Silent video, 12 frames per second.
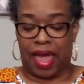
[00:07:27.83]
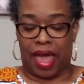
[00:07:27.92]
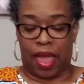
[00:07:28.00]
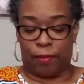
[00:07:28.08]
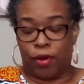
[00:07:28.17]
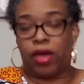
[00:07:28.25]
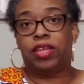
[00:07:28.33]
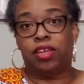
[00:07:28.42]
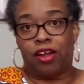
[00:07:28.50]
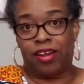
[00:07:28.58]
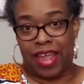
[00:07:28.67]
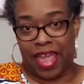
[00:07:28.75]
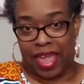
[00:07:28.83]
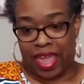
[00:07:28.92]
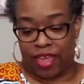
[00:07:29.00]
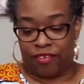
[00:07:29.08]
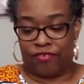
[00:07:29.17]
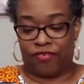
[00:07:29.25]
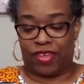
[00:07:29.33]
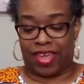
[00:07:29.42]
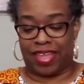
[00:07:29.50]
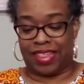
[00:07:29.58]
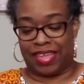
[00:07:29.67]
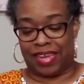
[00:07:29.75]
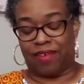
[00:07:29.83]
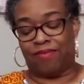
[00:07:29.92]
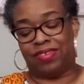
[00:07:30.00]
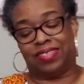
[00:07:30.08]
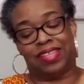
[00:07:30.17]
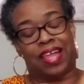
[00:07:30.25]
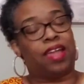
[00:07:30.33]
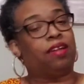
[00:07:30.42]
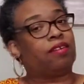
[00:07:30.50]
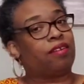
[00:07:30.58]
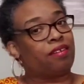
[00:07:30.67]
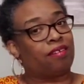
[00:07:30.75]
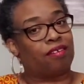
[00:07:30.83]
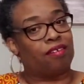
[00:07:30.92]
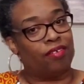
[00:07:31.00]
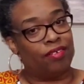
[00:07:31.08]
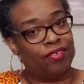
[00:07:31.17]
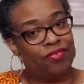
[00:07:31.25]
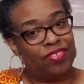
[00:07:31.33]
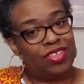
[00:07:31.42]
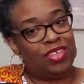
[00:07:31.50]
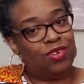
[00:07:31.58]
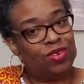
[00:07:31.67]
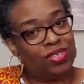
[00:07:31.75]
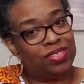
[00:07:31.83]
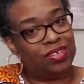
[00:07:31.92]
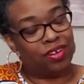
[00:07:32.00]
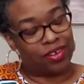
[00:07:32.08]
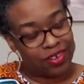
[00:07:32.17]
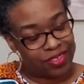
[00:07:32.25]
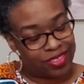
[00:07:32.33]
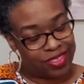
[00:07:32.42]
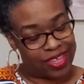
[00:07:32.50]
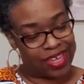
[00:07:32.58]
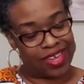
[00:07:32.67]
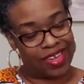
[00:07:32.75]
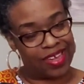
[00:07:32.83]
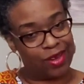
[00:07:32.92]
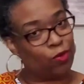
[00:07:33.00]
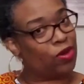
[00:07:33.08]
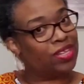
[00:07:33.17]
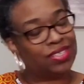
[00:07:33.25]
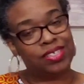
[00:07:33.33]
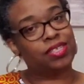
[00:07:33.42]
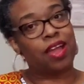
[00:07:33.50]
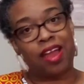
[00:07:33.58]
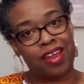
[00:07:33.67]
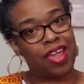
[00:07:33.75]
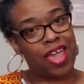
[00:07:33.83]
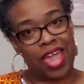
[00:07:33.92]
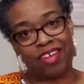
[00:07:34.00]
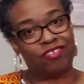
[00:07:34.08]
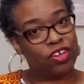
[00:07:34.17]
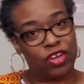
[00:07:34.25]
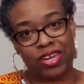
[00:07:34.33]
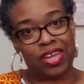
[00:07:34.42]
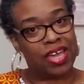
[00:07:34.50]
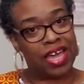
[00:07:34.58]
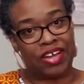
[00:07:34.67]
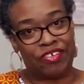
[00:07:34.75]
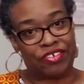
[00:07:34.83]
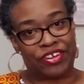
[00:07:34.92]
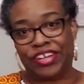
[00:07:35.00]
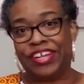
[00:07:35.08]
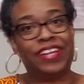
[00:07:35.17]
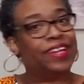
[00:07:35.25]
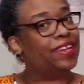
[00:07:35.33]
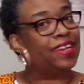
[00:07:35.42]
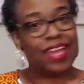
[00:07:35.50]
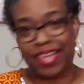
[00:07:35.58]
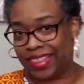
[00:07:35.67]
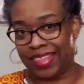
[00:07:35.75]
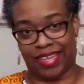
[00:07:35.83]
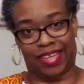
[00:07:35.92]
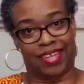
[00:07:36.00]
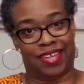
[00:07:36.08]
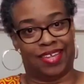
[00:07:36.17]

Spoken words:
I bought a yard and a half, and then I was like, girl, you is girthy. What is a yard and a half gonna cover? Nothing.